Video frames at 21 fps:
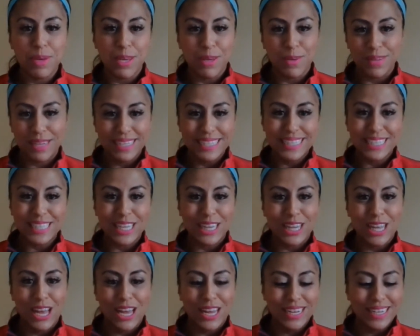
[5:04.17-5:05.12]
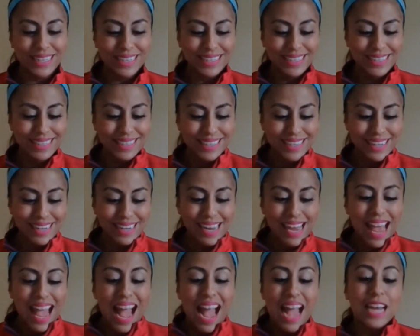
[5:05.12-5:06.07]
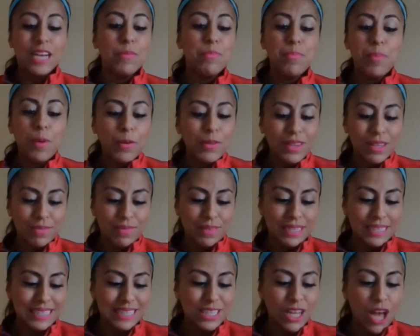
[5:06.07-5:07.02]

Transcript: beauty salon and both of us